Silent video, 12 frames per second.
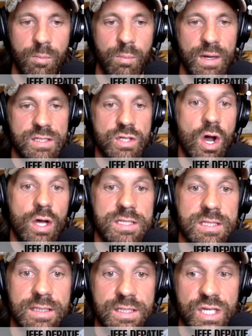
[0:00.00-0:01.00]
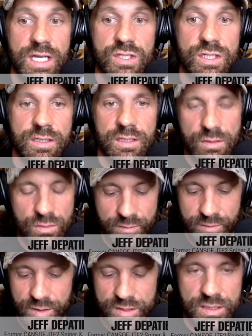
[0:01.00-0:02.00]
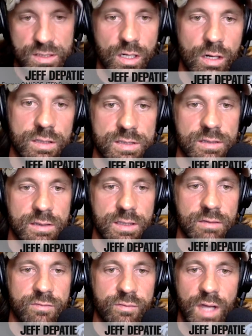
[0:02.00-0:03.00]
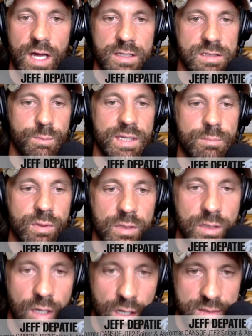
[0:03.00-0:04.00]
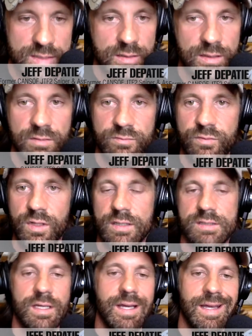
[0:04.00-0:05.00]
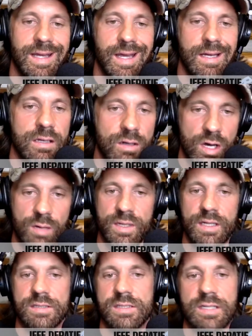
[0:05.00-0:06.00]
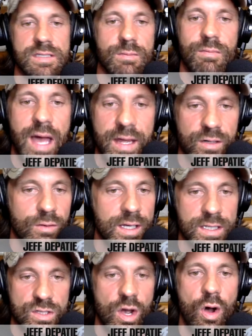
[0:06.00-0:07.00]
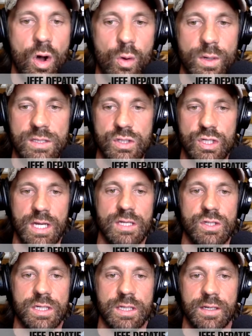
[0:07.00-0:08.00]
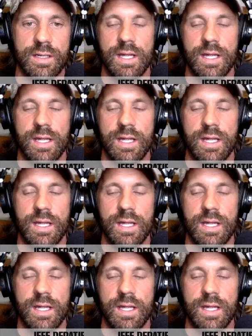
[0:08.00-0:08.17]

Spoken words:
But it's constantly changing. The universe is constantly in flux. People are constantly in flux. Economics, it doesn't matter, right? It's always changing.